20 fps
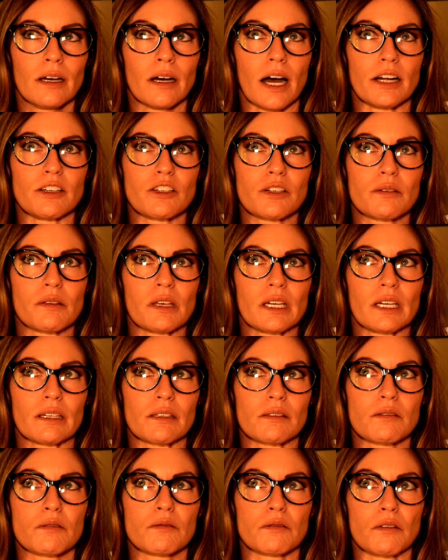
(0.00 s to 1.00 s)
I just think
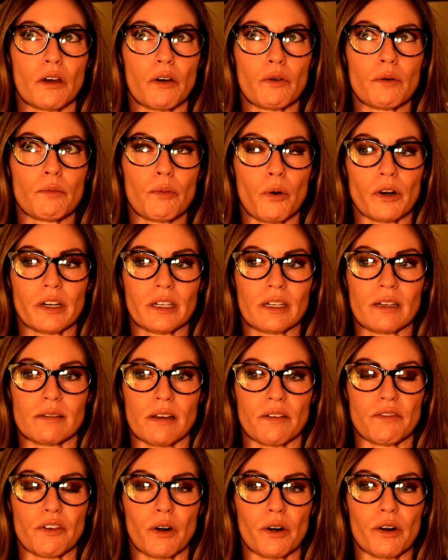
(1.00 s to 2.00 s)
it's so important because
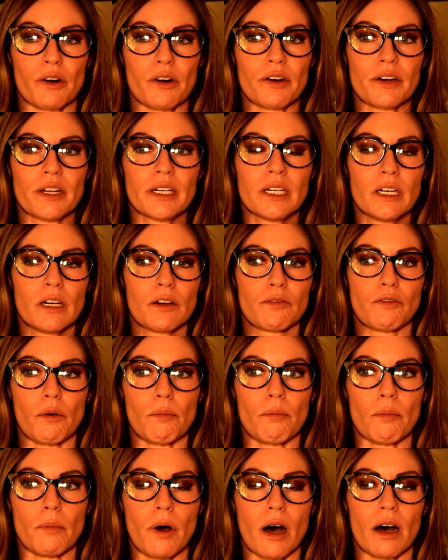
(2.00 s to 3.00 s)
I've heard
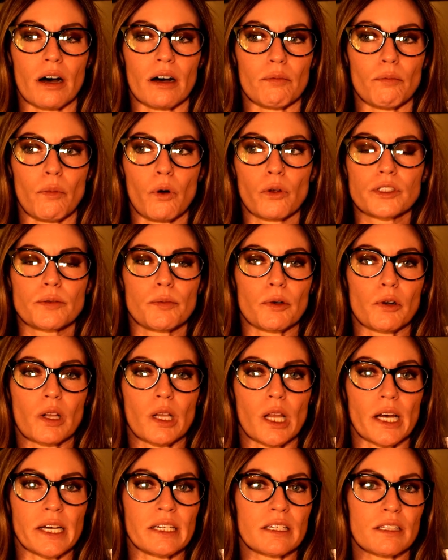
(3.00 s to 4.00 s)
from multiple
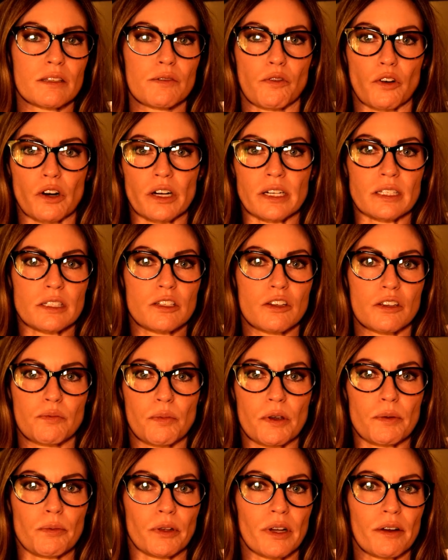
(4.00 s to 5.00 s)
clients, friends, just
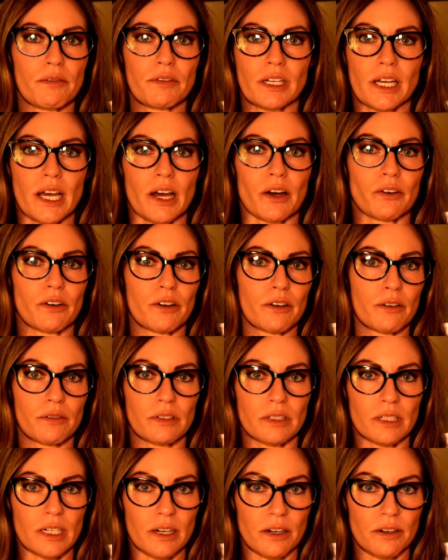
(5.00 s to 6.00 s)
people I've encountered
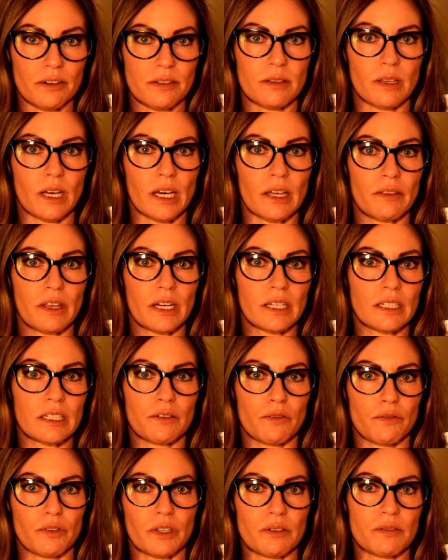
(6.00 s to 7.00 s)
over the years that they
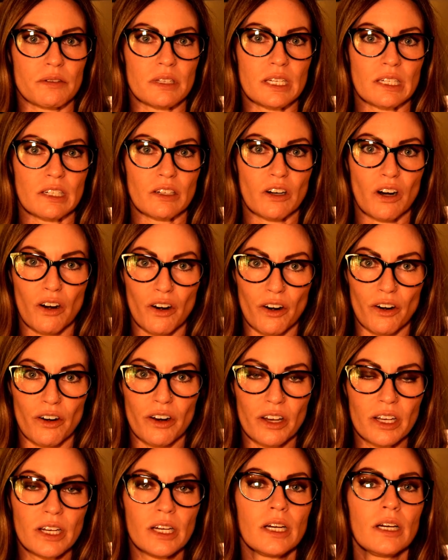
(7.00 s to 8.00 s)
didn't feel seen and
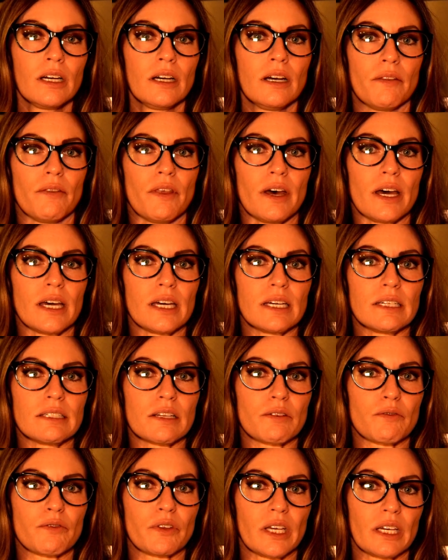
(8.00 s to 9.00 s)
heard. They
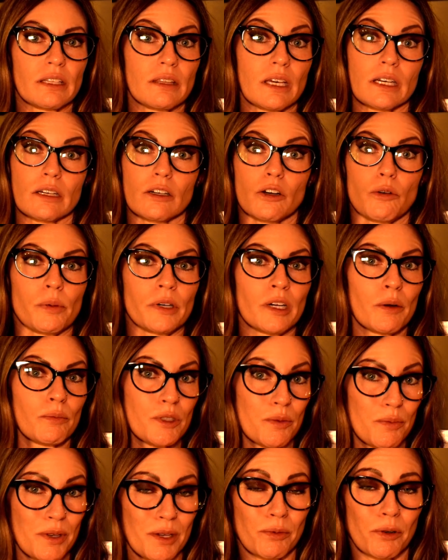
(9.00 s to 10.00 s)
didn't feel like they could open up
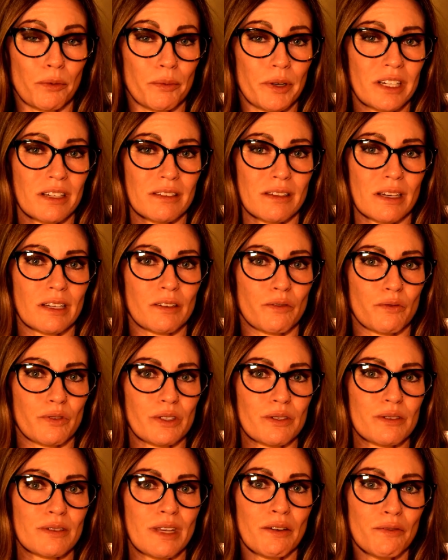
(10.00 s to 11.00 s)
to people because they didn't
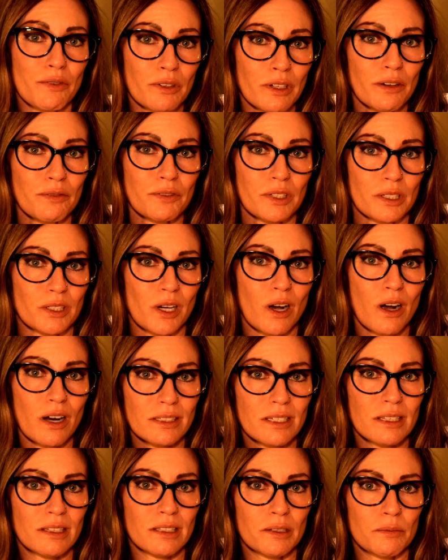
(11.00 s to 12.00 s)
feel safe enough to
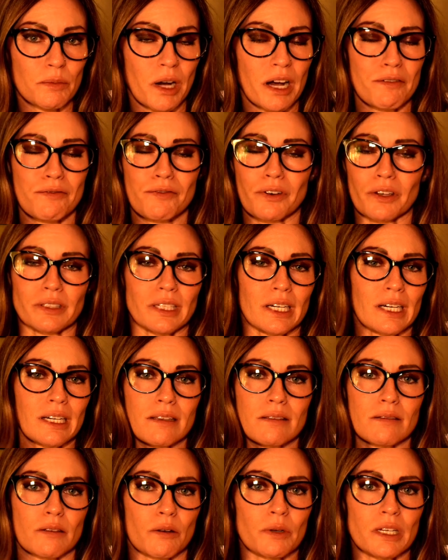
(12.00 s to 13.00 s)
talk to them. I felt
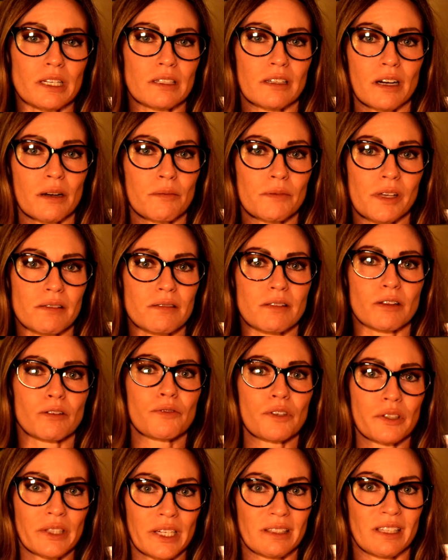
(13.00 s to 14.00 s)
that so many times. I still
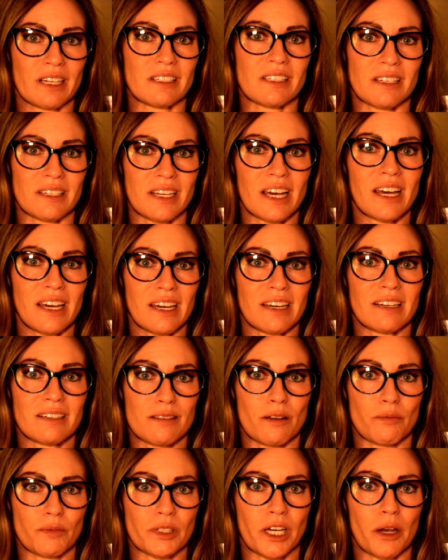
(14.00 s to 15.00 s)
feel like that today
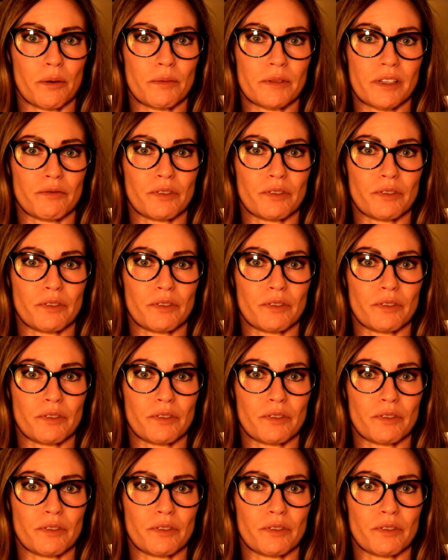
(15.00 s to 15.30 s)
sometimes.